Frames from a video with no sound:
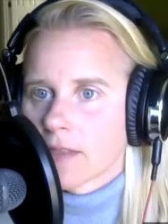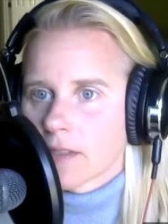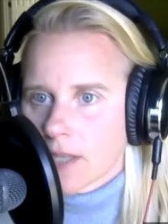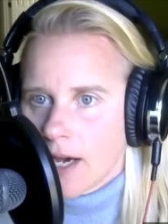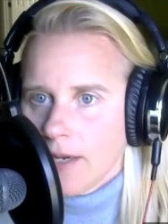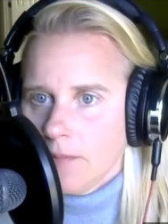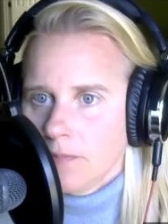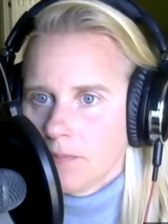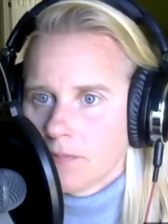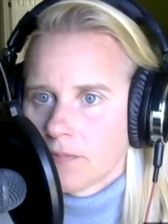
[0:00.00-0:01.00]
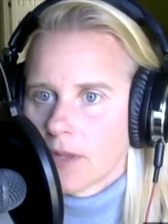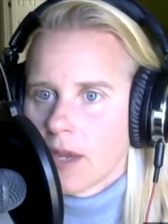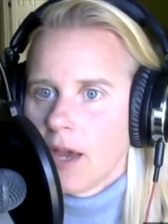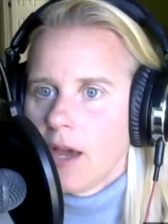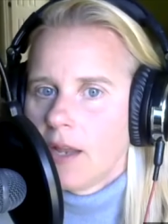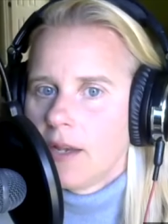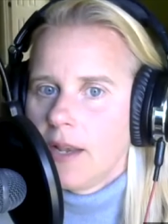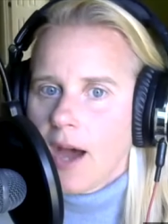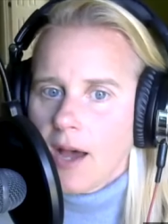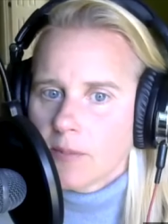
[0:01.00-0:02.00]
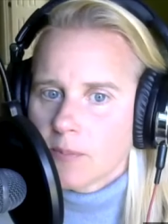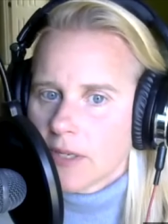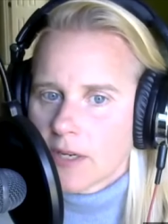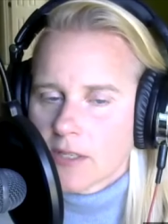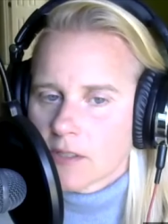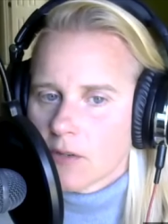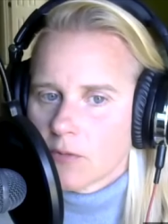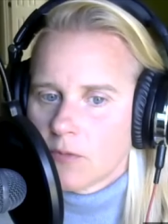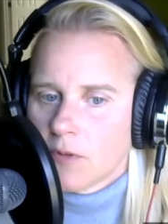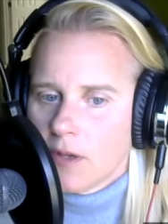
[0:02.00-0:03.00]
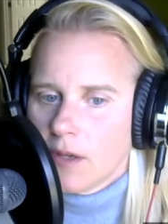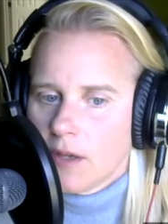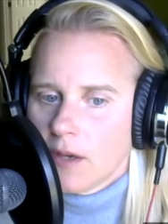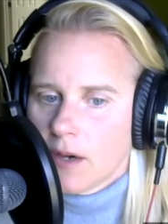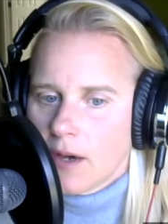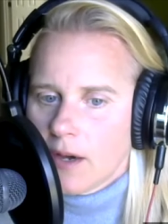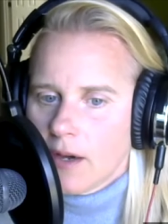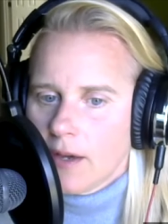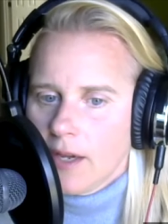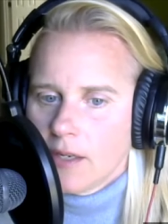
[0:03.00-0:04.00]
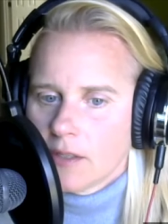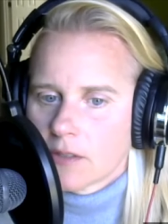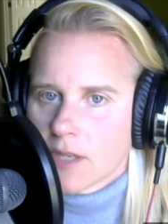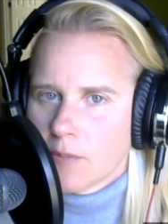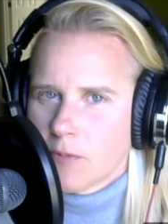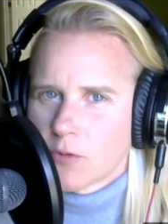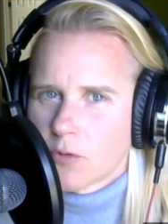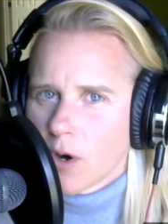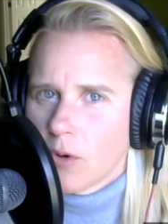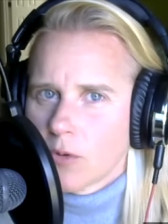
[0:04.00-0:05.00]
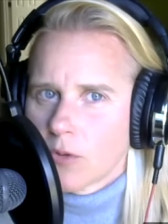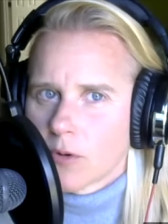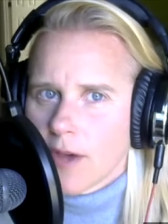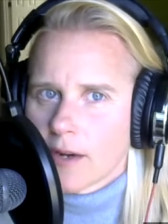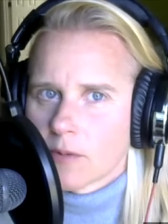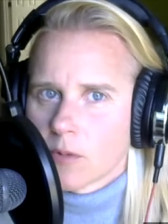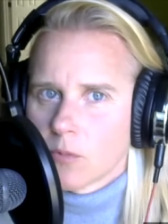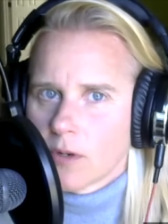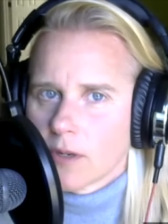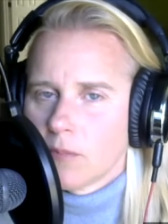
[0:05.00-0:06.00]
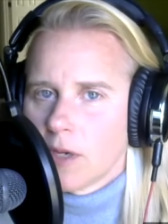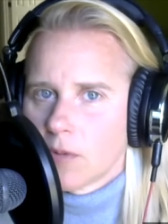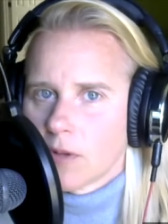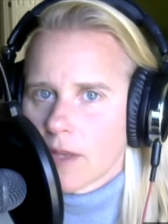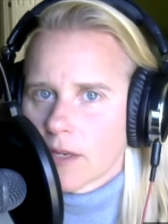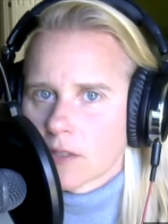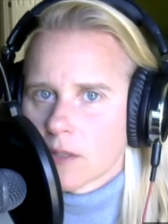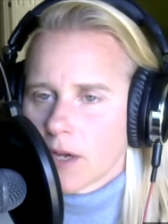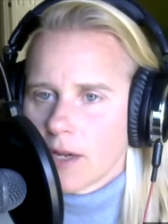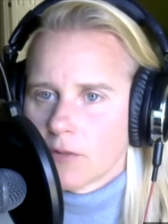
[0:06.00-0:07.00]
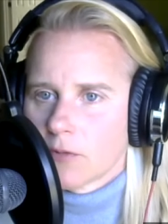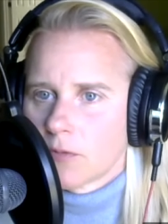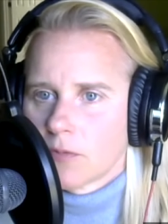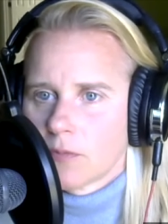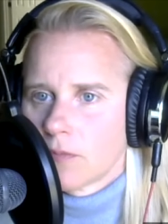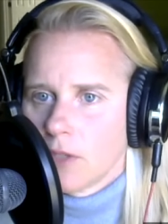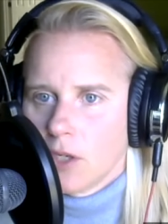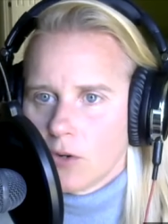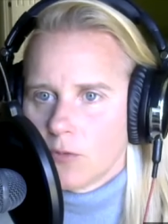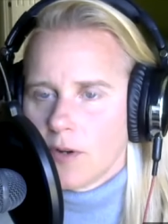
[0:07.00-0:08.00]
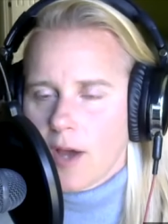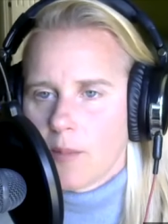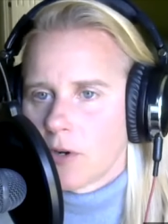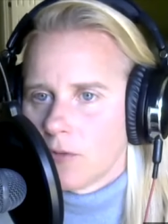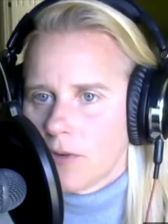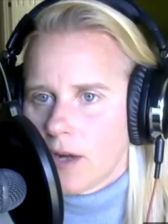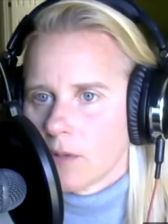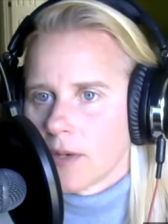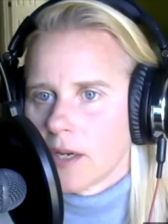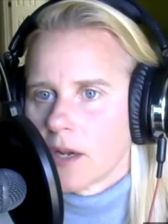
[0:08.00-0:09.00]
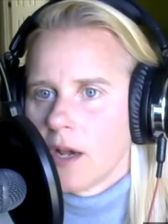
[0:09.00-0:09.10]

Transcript: the time, not because of uh, any type of growth or that it rewarded me with like some kind of, you know, phenomenal following,